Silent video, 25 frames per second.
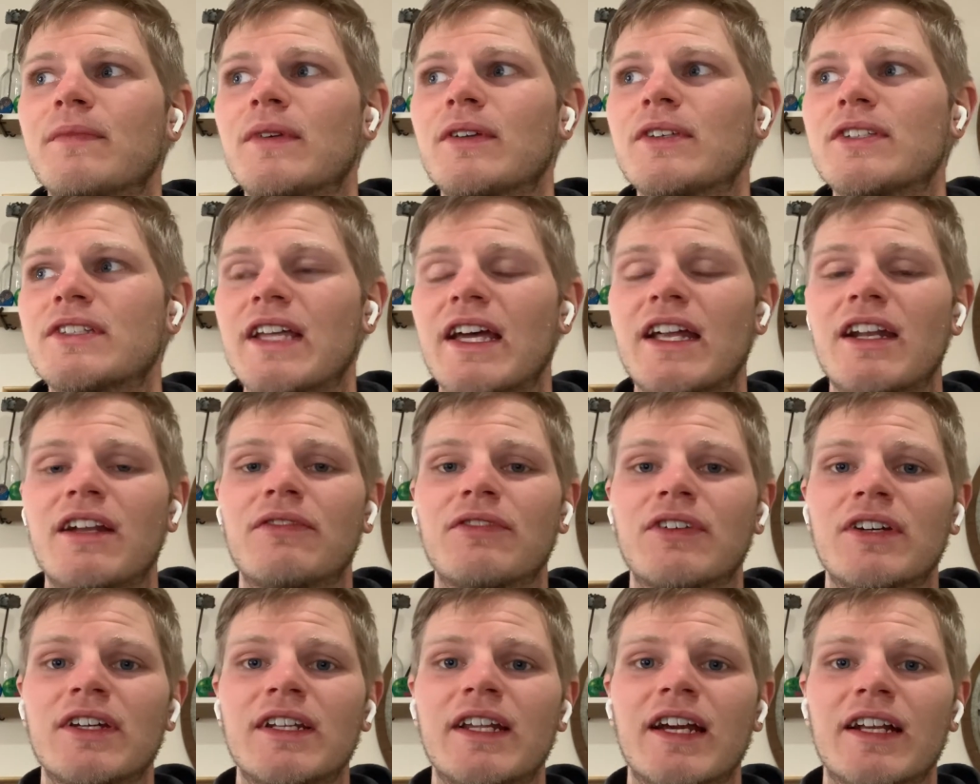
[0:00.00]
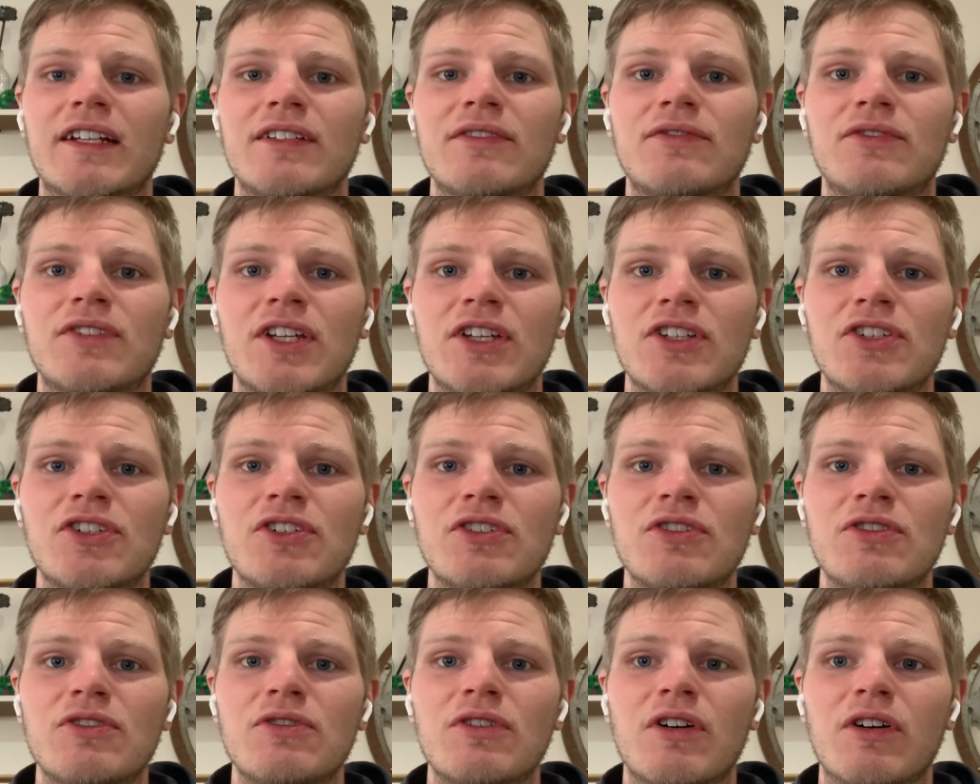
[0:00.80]
set of connective
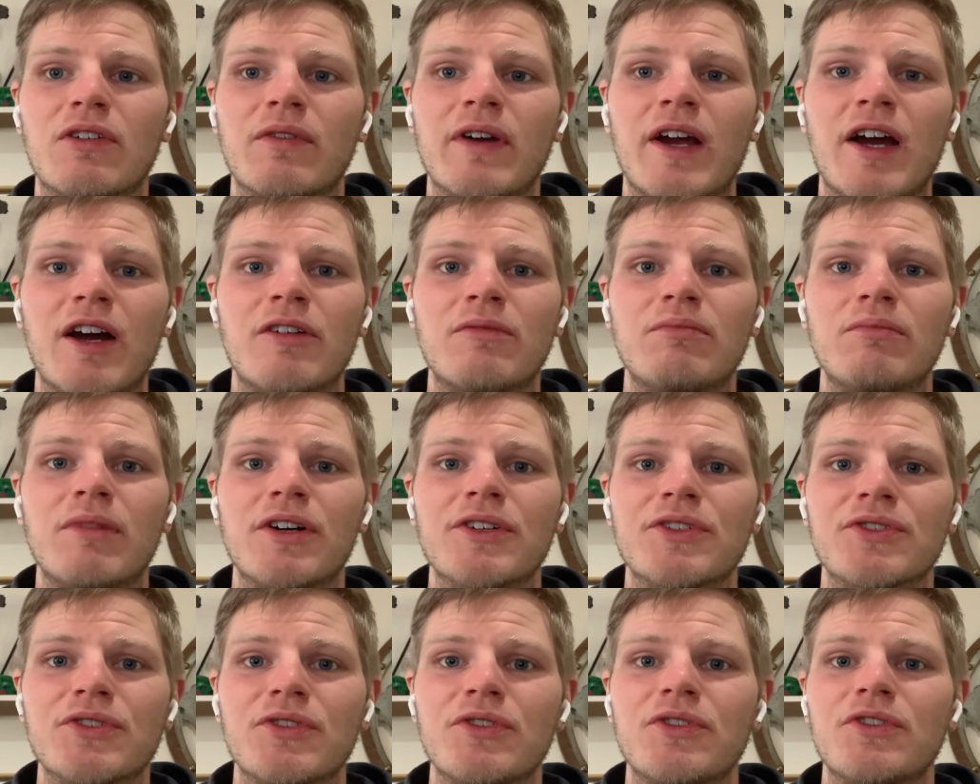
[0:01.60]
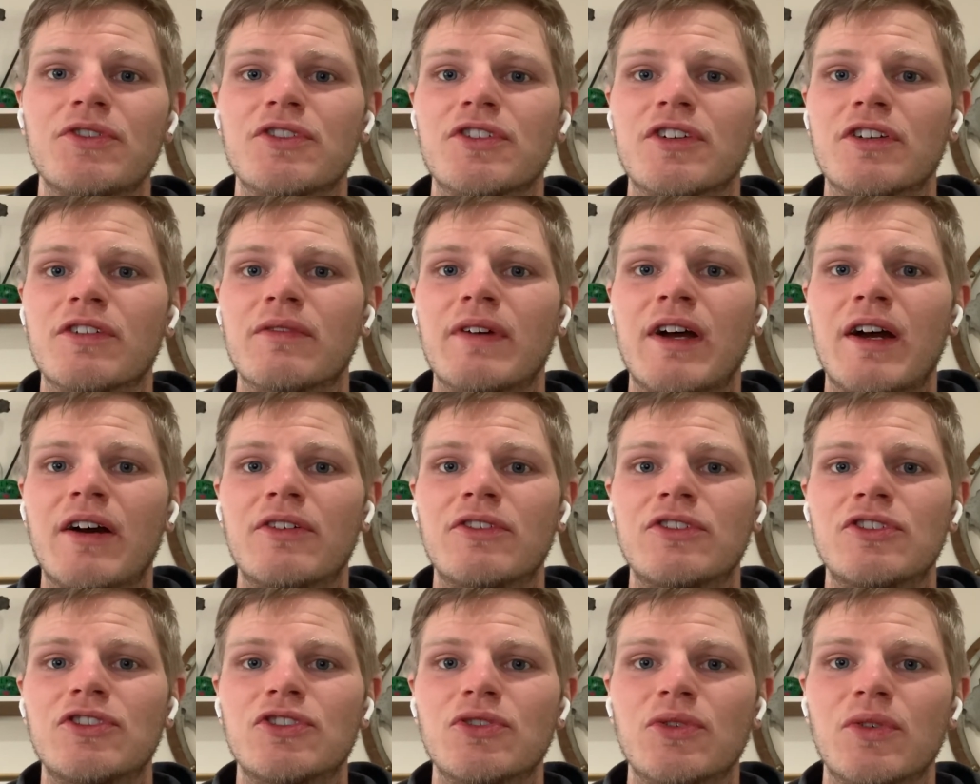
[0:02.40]
tissue around muscles,
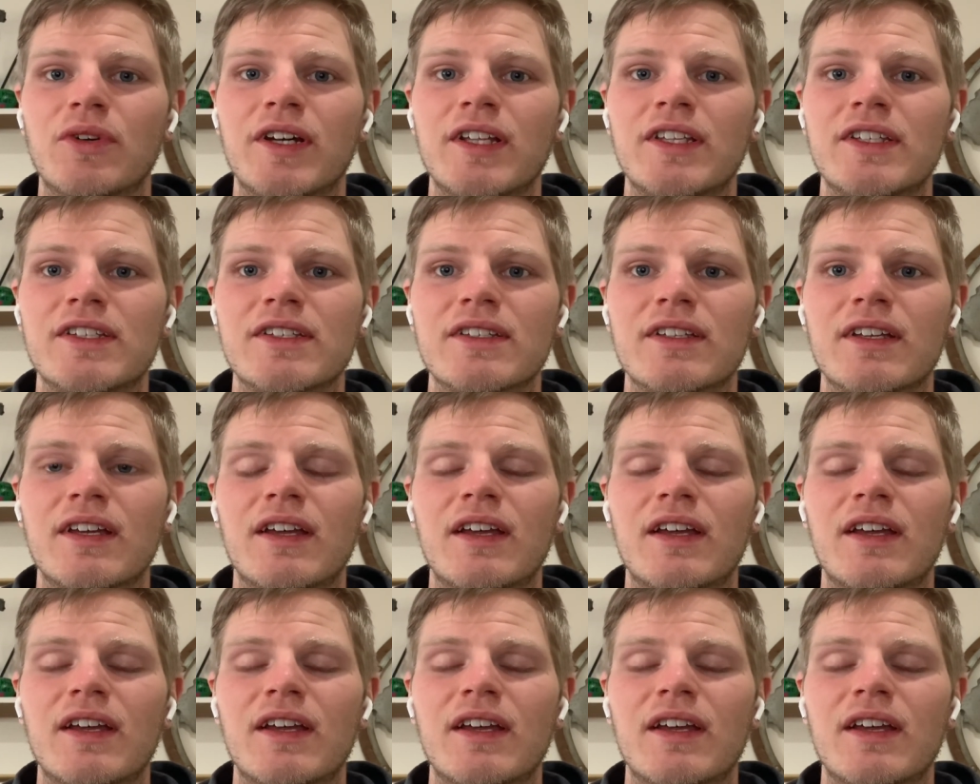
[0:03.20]
around joints.